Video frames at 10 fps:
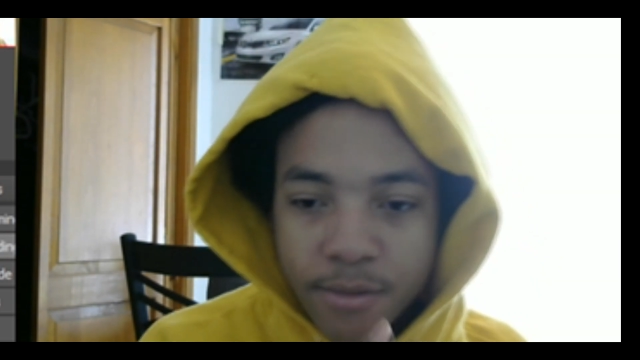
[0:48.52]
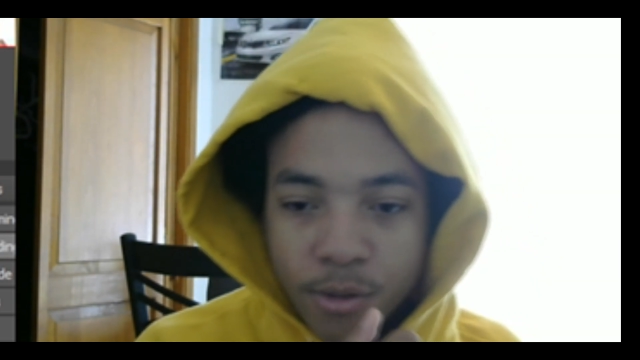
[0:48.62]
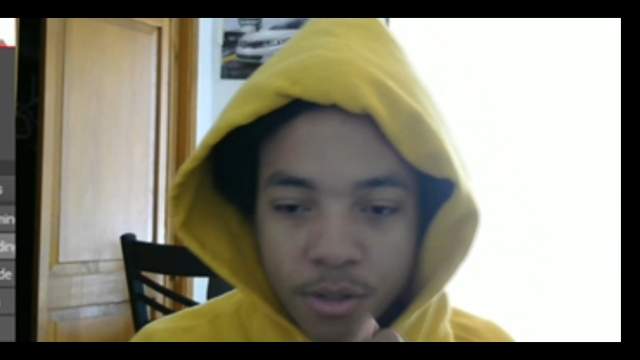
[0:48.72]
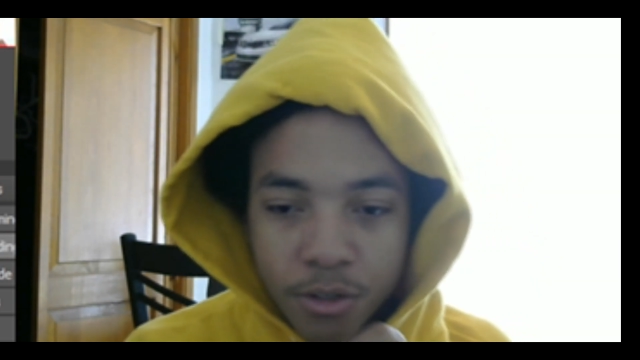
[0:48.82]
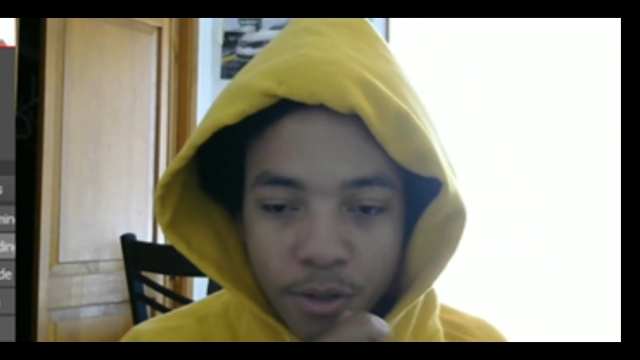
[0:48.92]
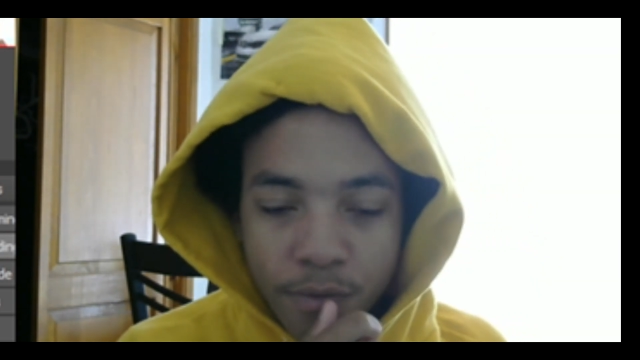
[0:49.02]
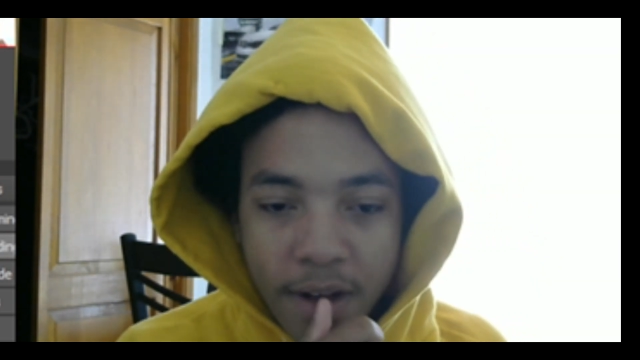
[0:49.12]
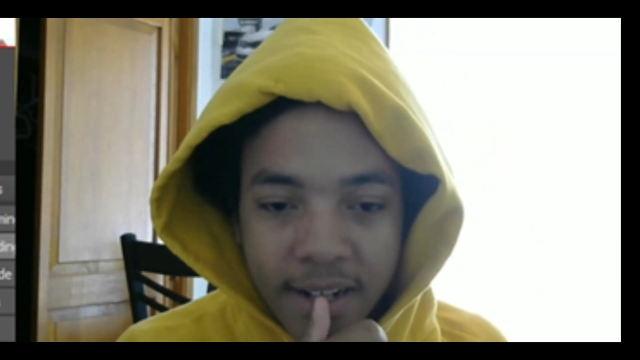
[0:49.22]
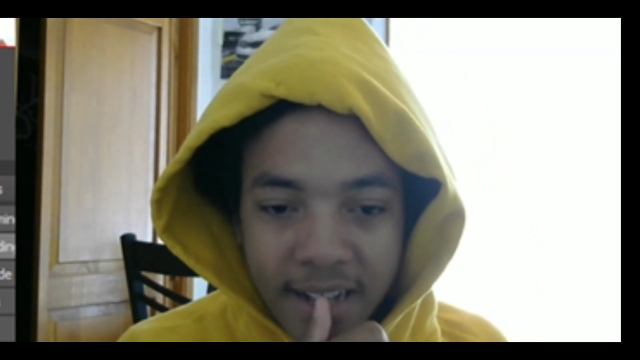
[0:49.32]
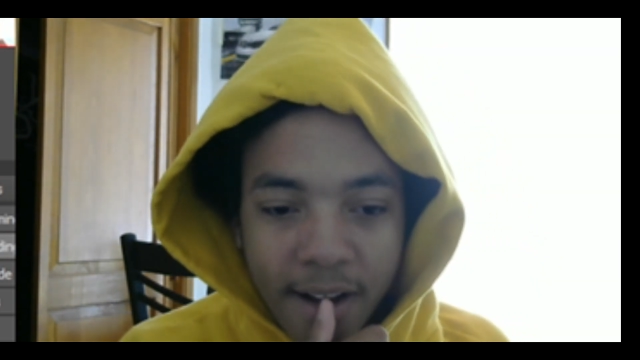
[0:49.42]
to, because you'll
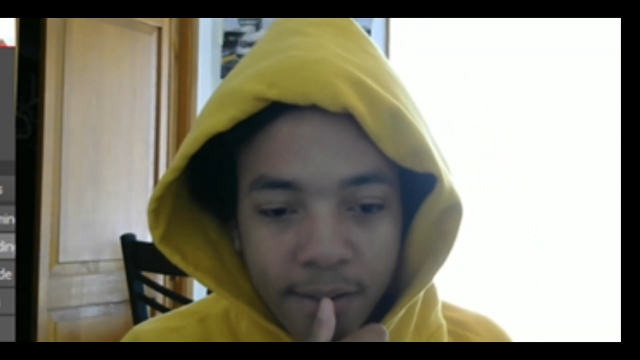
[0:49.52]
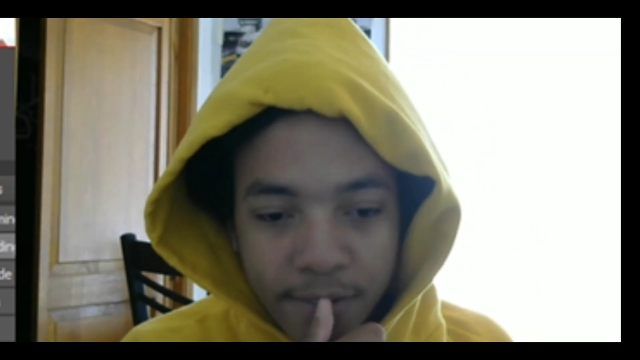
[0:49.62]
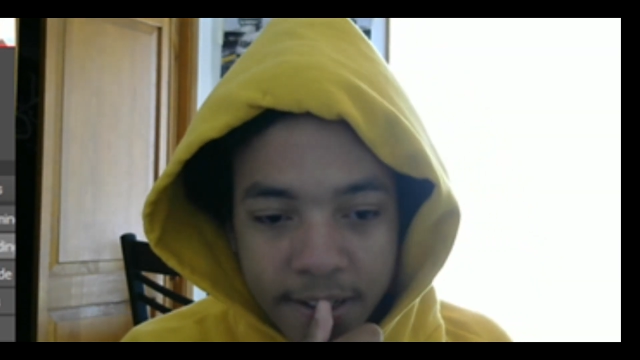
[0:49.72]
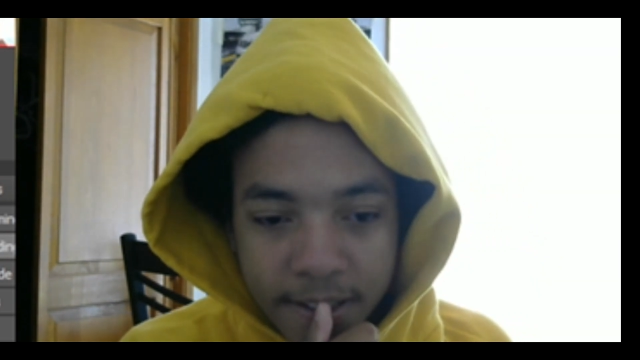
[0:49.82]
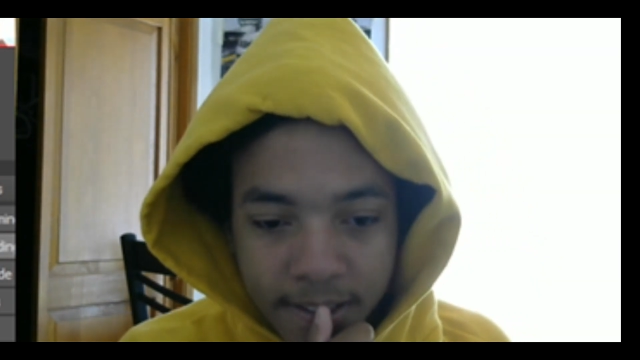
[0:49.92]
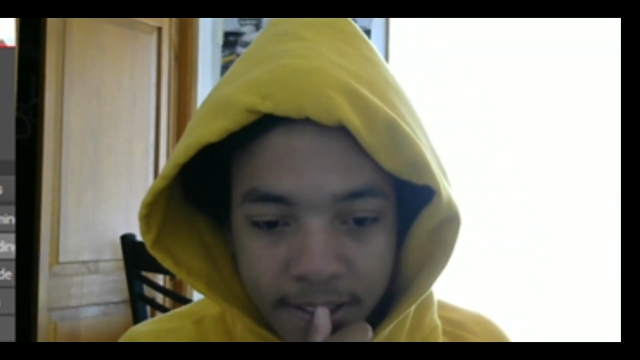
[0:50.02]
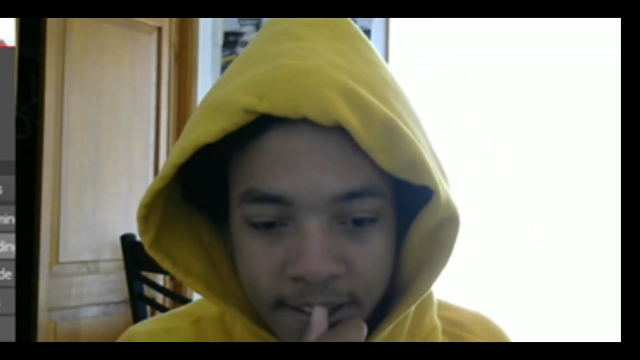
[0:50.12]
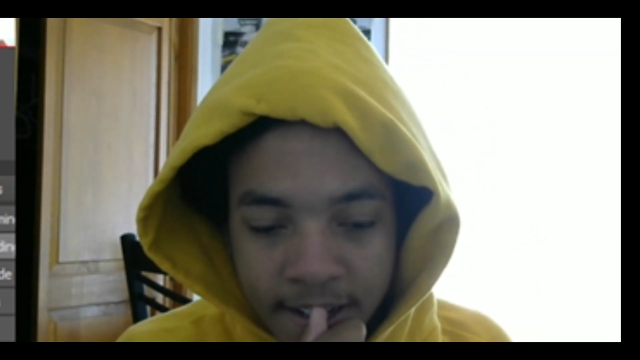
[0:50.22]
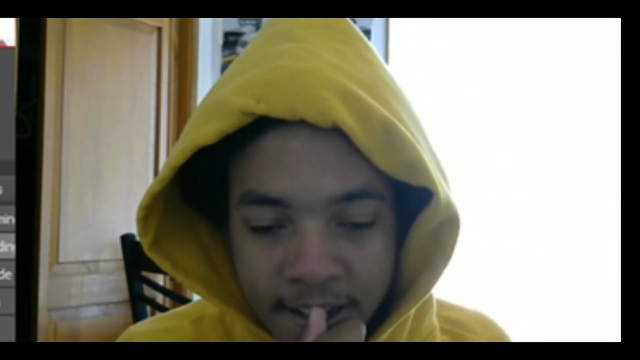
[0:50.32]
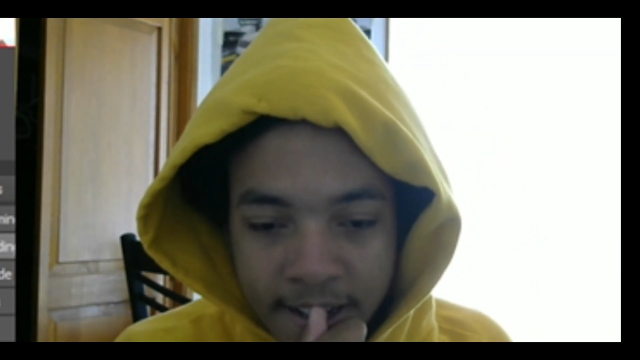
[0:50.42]
find out eventually,
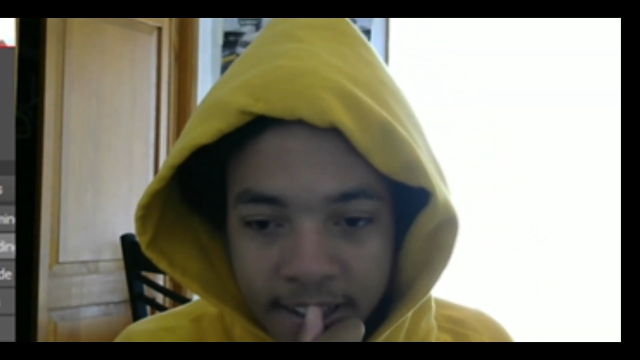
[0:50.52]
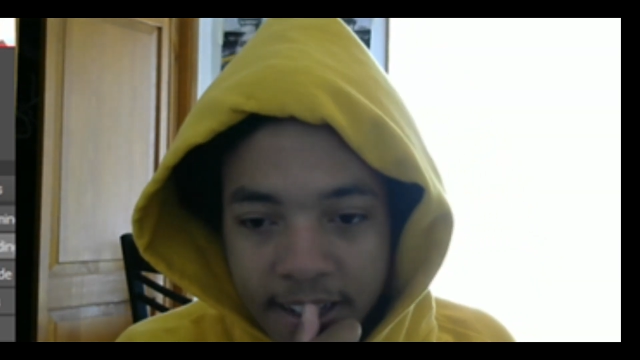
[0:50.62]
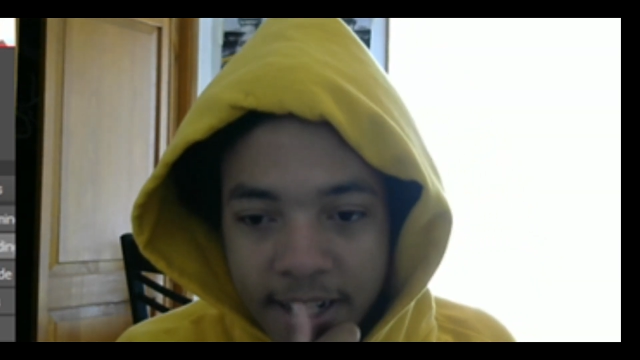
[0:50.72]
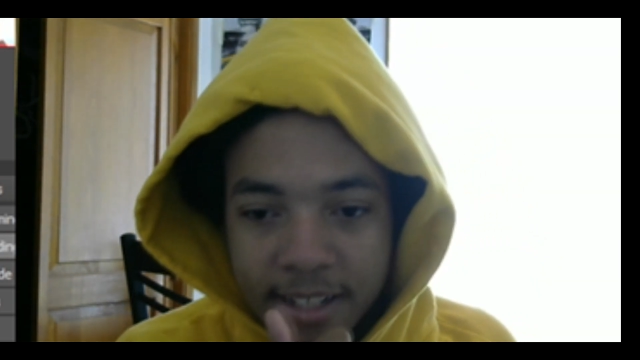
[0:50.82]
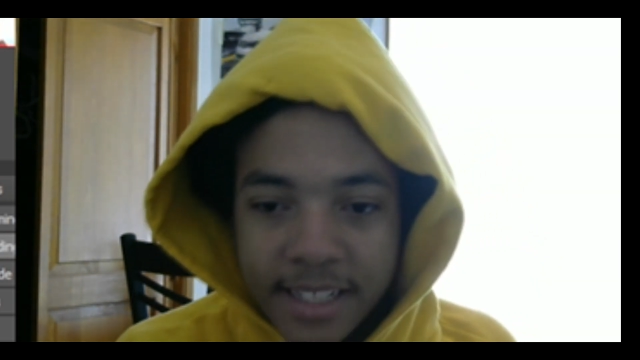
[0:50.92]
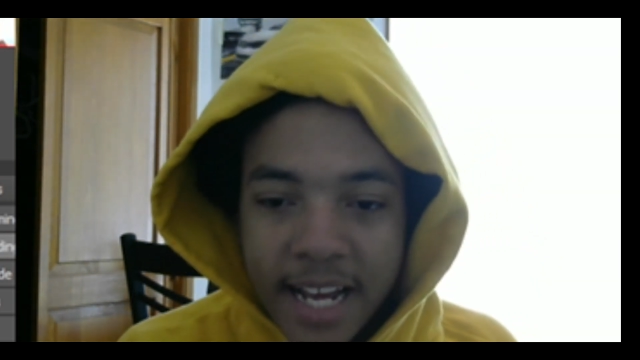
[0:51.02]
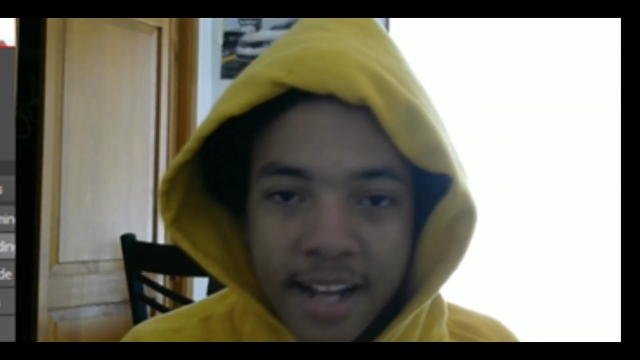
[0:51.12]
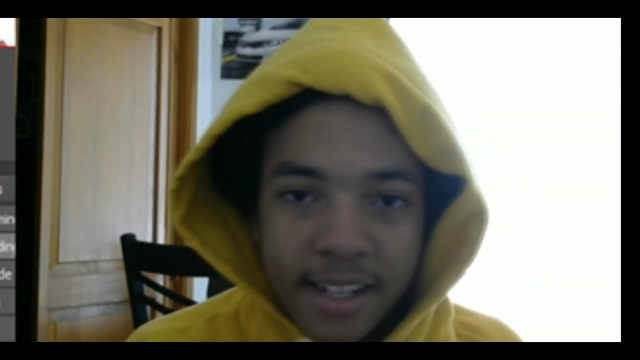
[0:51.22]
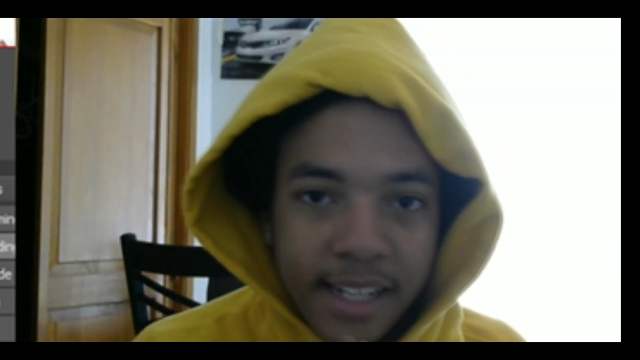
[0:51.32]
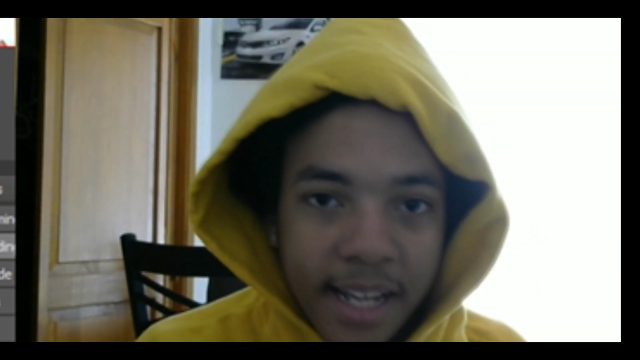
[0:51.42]
years
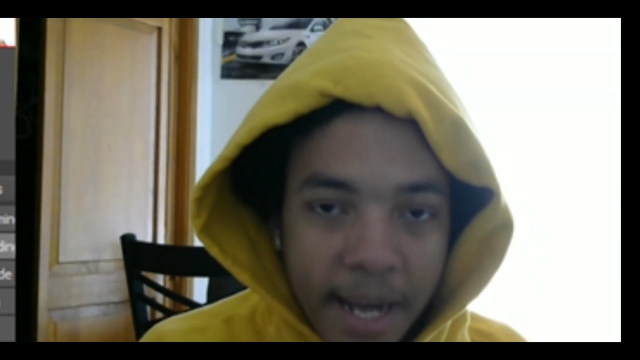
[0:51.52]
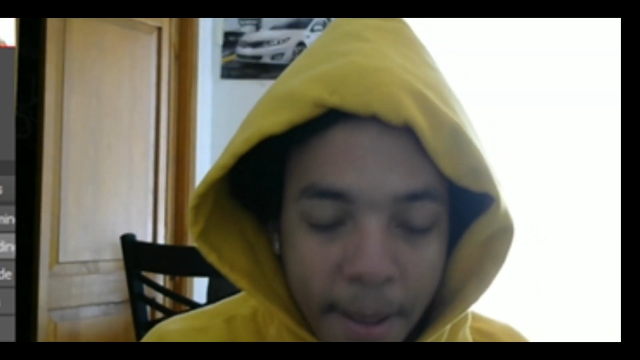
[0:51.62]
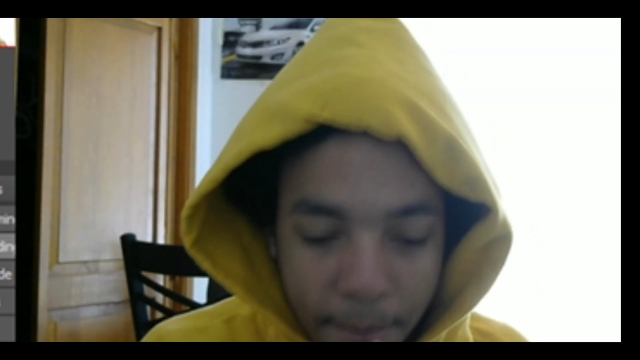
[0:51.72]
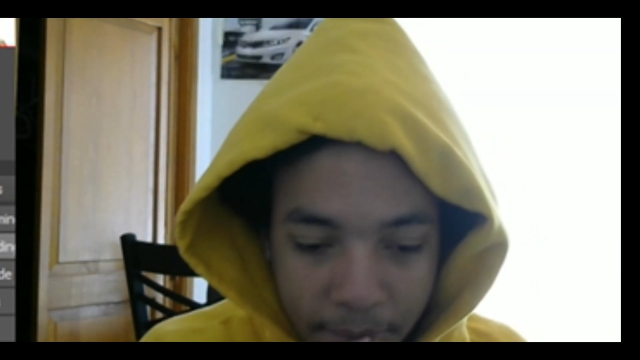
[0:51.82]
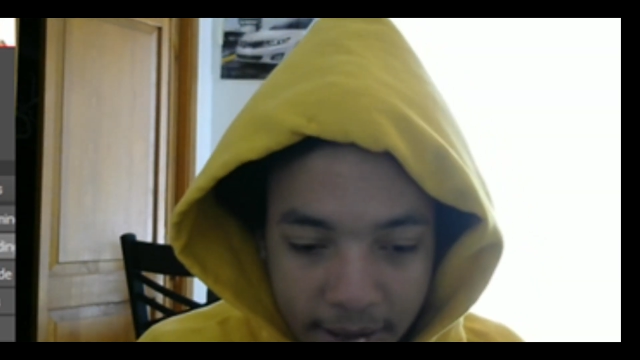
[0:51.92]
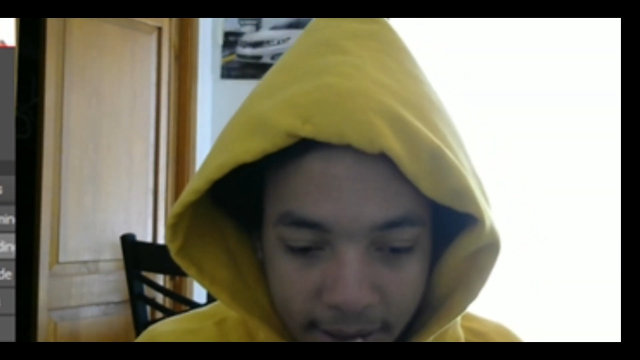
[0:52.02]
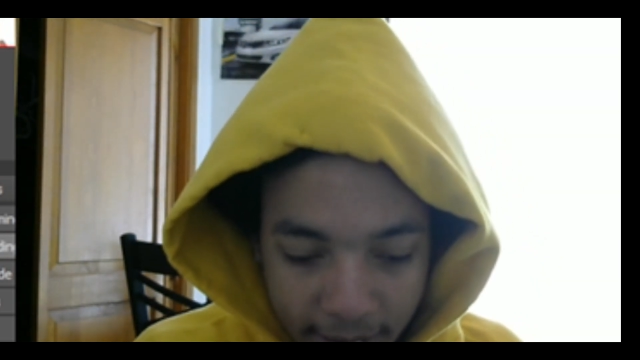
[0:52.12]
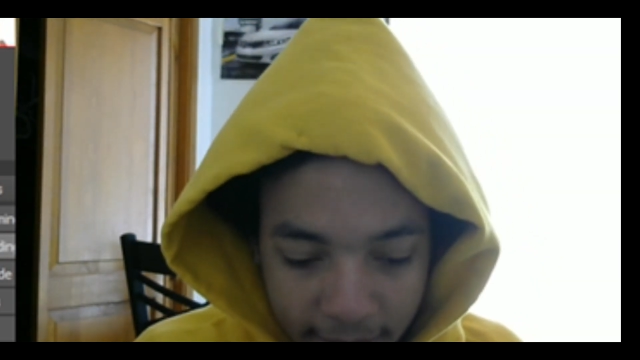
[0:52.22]
down the line. But